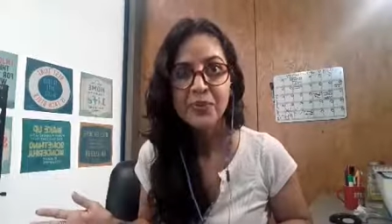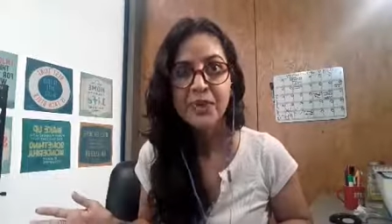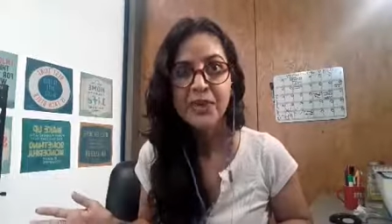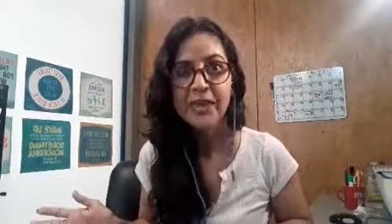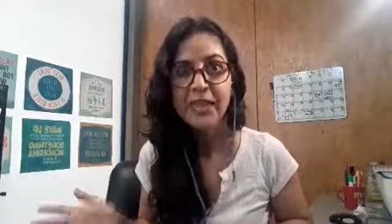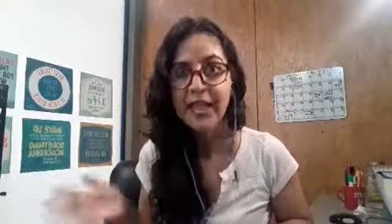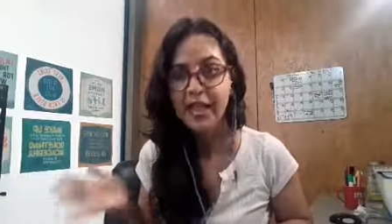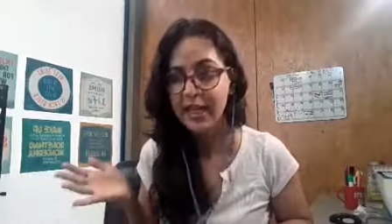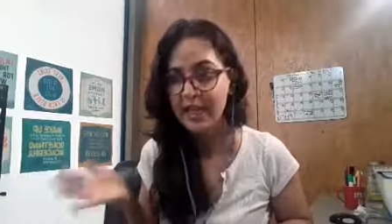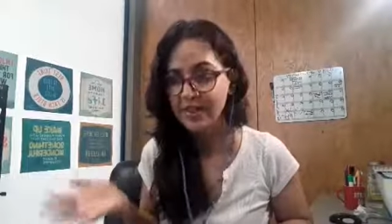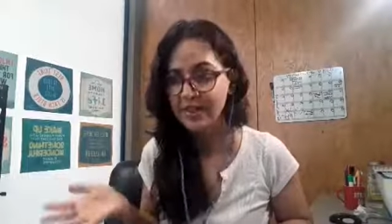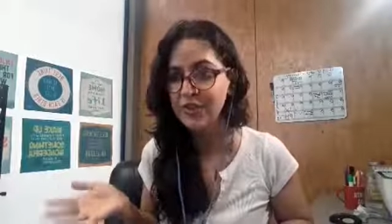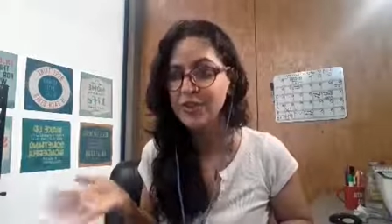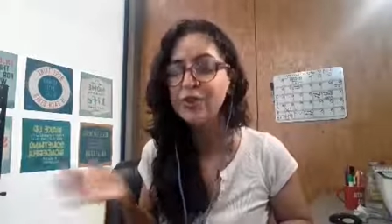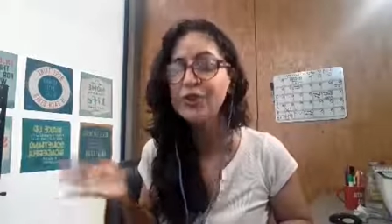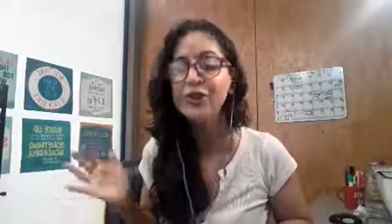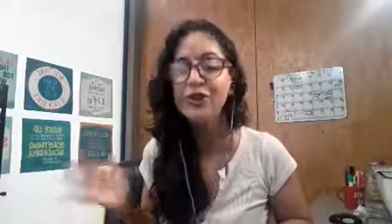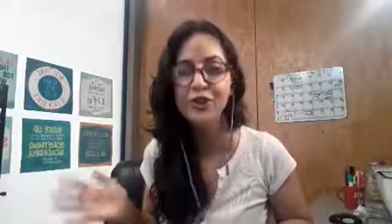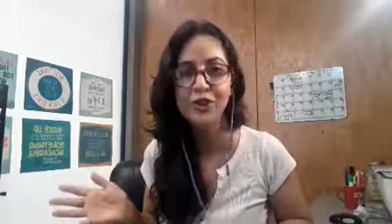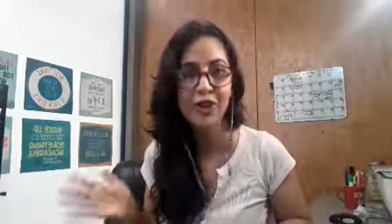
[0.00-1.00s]
he has to
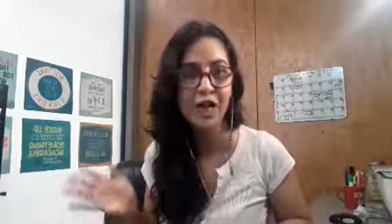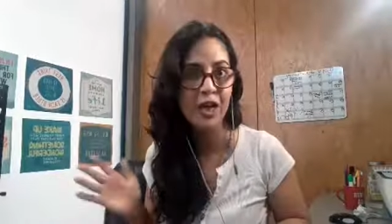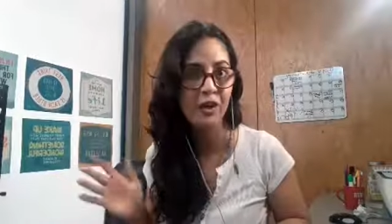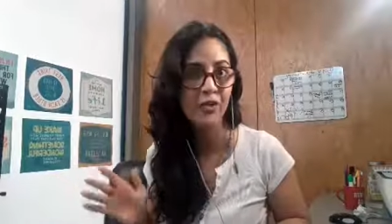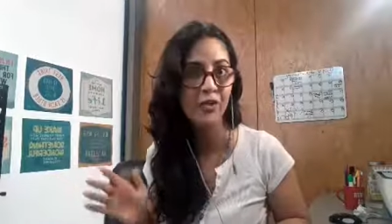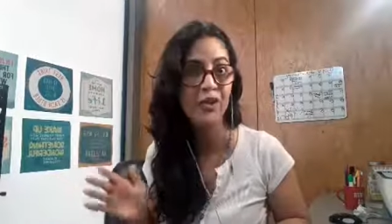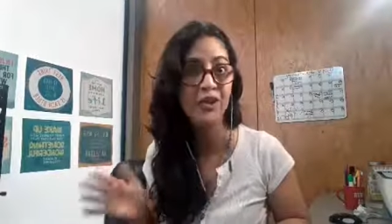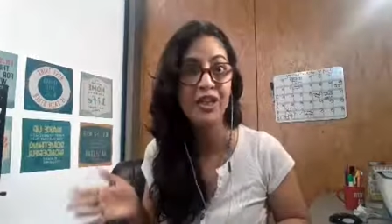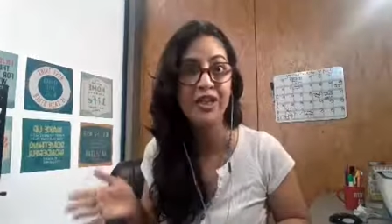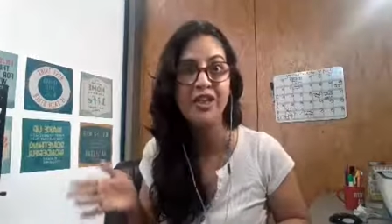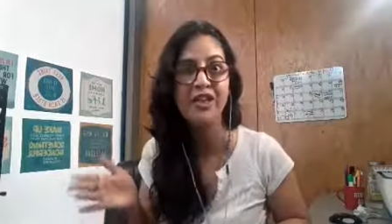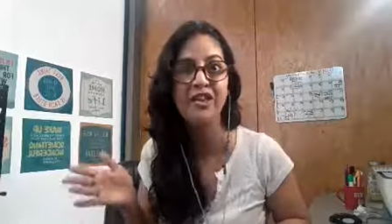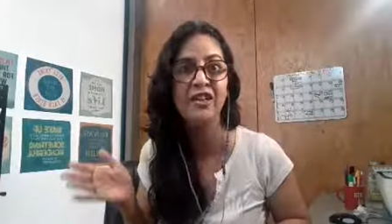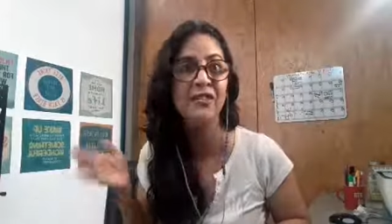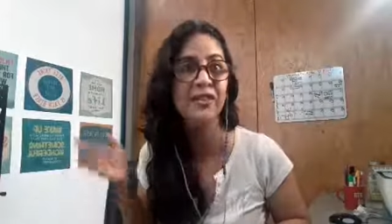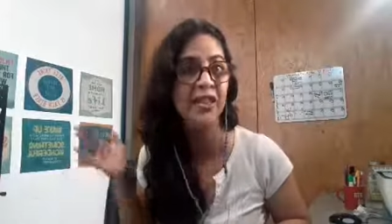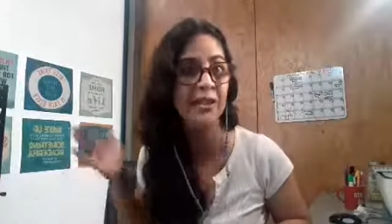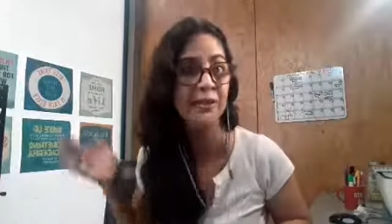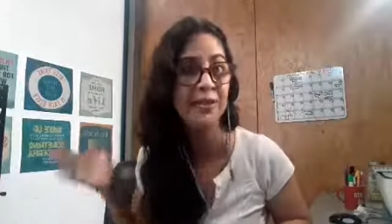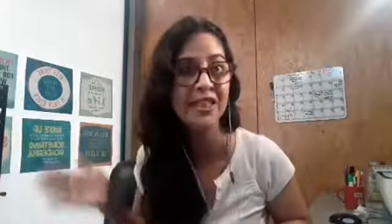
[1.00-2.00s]
learn how to take care
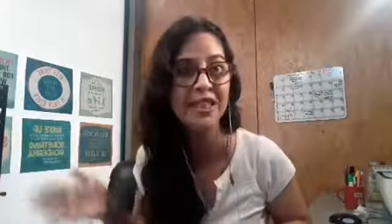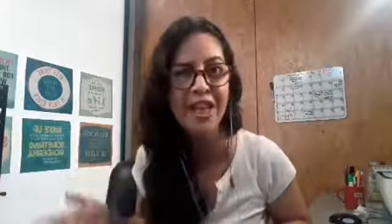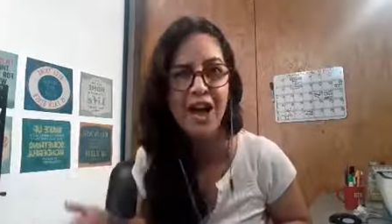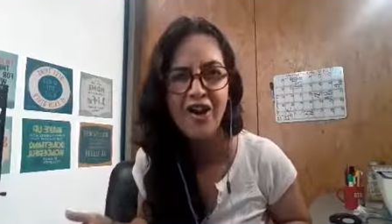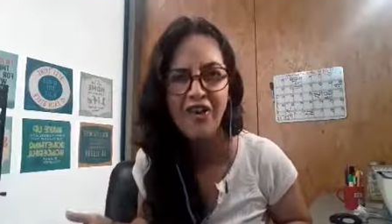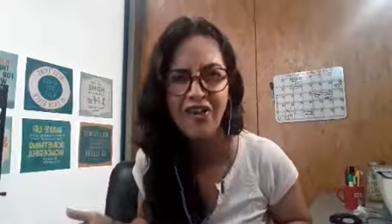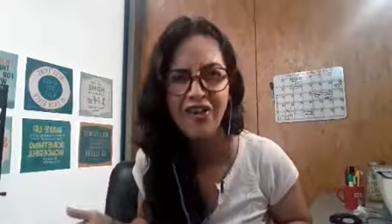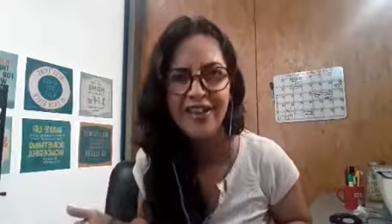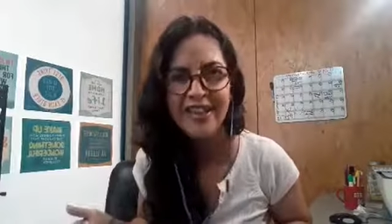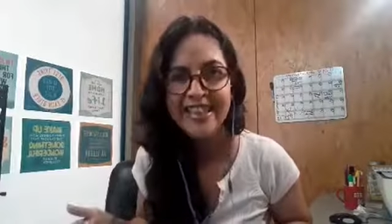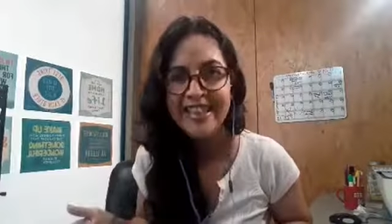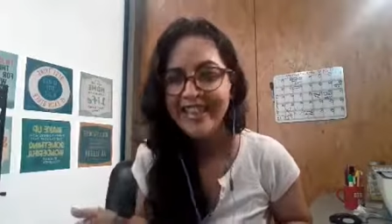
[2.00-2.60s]
of himself.